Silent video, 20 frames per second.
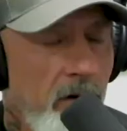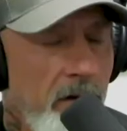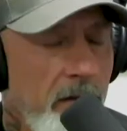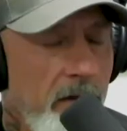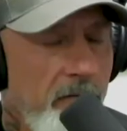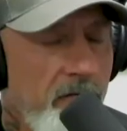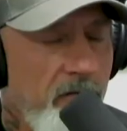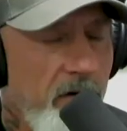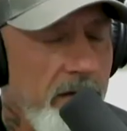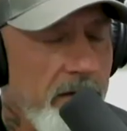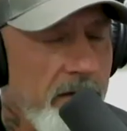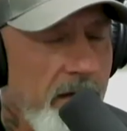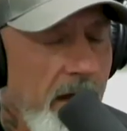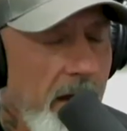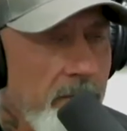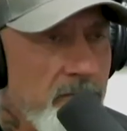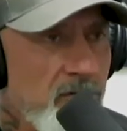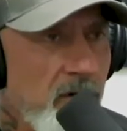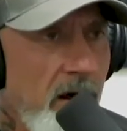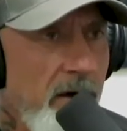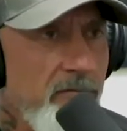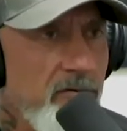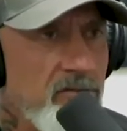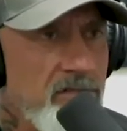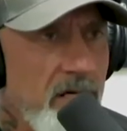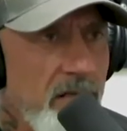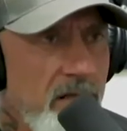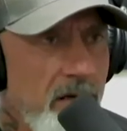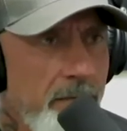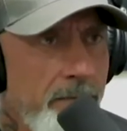what are they fighting? Cab
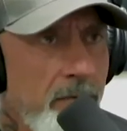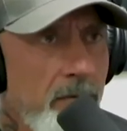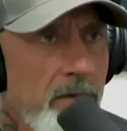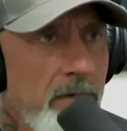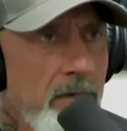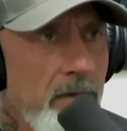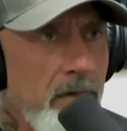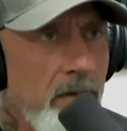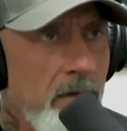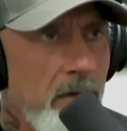drivers at that point?